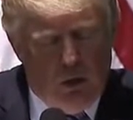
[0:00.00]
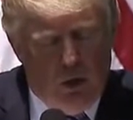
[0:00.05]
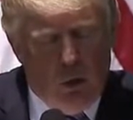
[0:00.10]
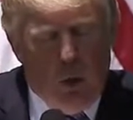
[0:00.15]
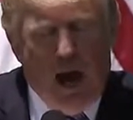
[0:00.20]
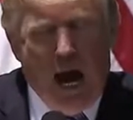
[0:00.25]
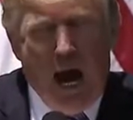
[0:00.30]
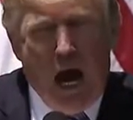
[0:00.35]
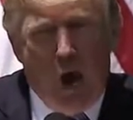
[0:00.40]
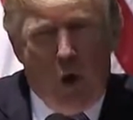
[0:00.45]

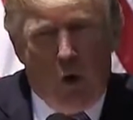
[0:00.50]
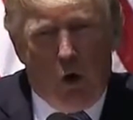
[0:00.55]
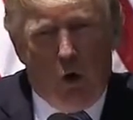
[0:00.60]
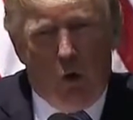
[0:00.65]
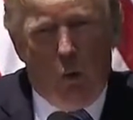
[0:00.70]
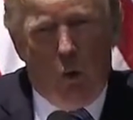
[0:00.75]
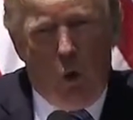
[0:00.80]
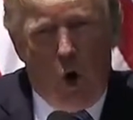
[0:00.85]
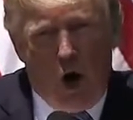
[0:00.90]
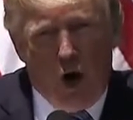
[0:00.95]
to
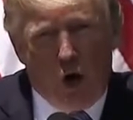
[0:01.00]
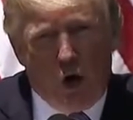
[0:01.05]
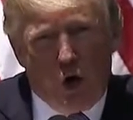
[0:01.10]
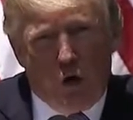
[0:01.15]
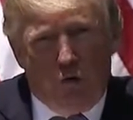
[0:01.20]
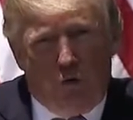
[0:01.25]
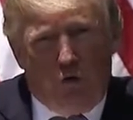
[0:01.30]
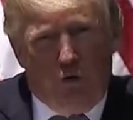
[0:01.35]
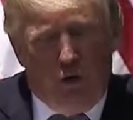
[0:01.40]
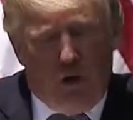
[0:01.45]
our
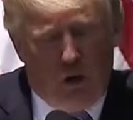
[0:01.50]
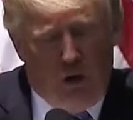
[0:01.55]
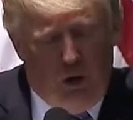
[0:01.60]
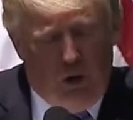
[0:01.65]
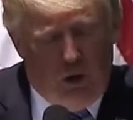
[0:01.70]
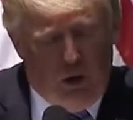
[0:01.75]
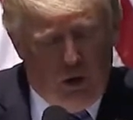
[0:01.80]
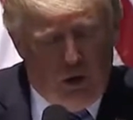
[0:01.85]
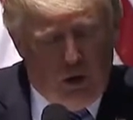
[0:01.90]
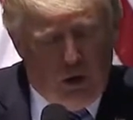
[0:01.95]

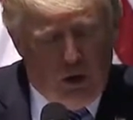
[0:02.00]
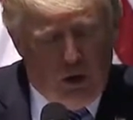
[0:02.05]
wonderful